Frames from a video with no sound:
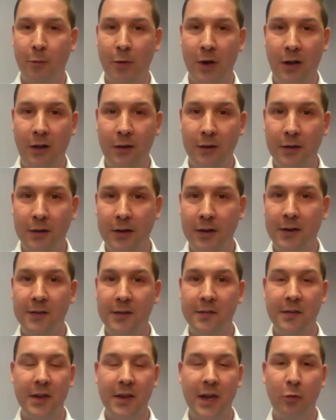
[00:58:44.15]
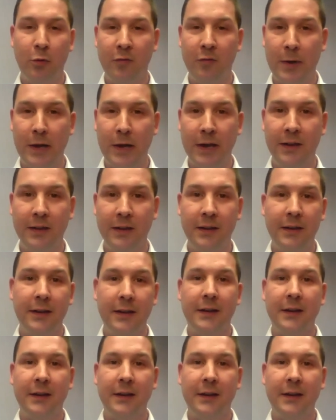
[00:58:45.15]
well. He's a neighbor of mine.